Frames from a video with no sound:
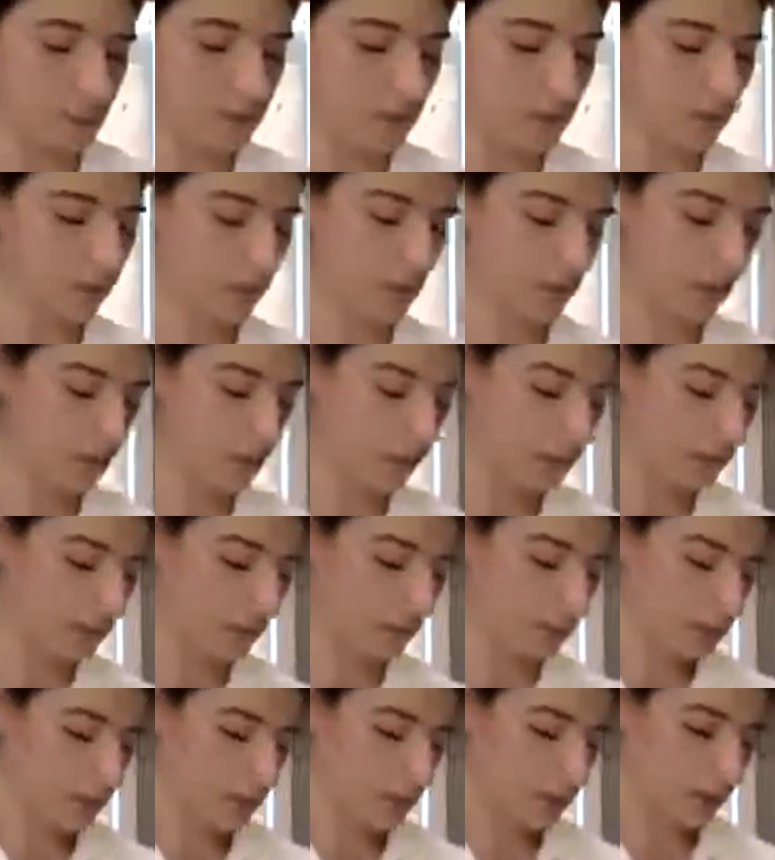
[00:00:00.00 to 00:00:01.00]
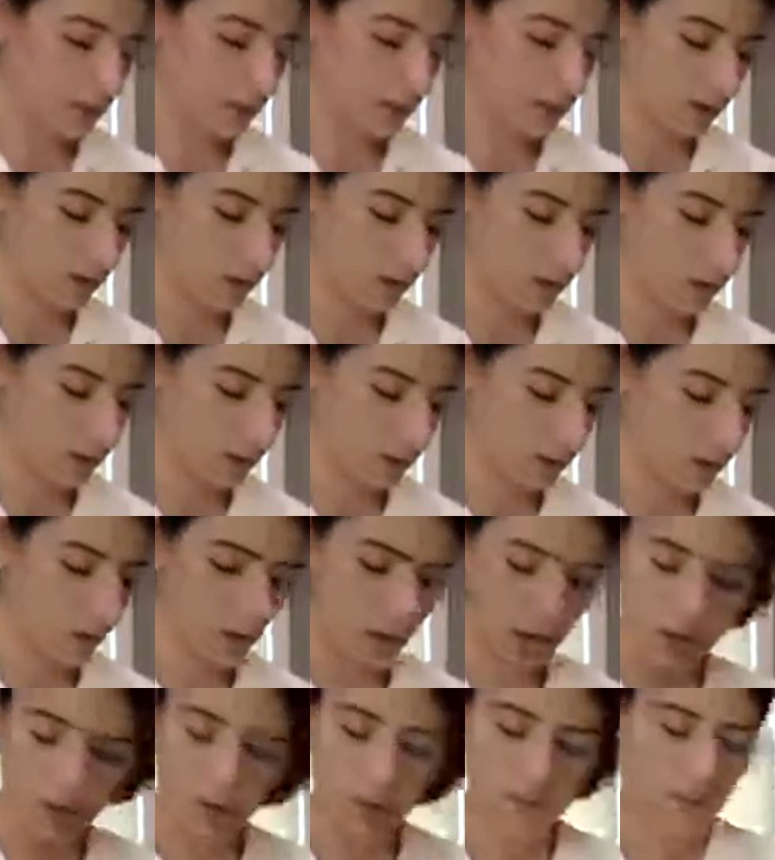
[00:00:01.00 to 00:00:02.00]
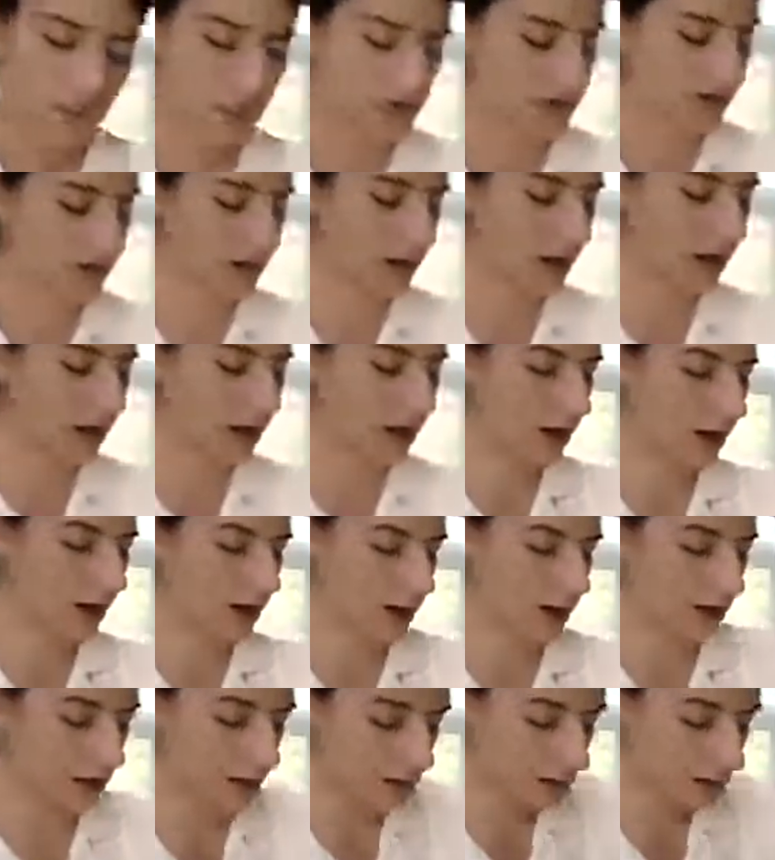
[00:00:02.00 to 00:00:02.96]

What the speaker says: So let's do it with the other piece of garlic.